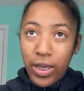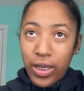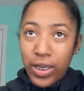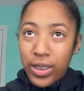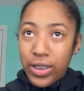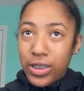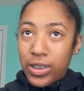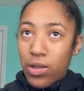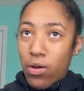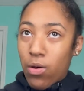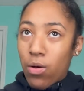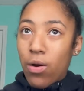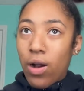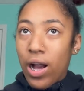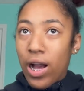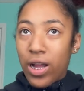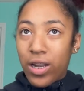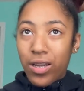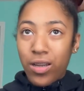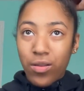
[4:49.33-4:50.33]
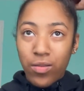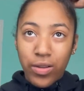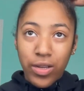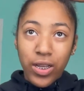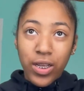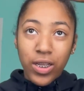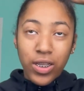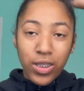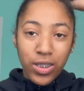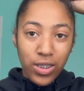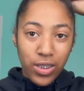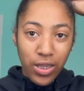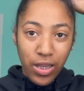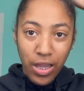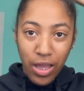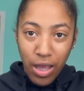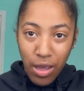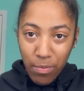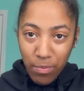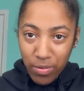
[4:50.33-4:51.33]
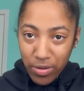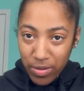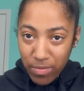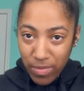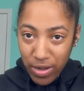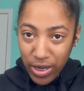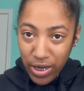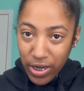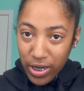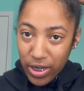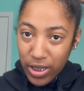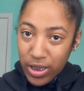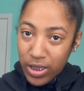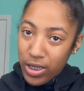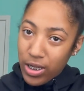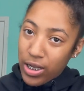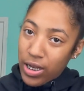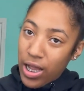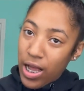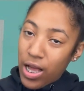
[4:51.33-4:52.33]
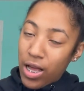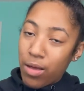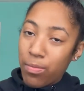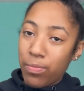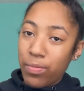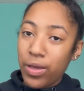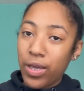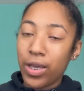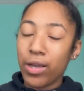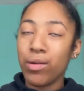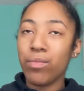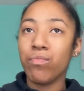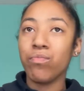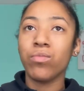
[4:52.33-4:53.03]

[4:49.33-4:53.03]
So I do this. I put my hair in a little knot up here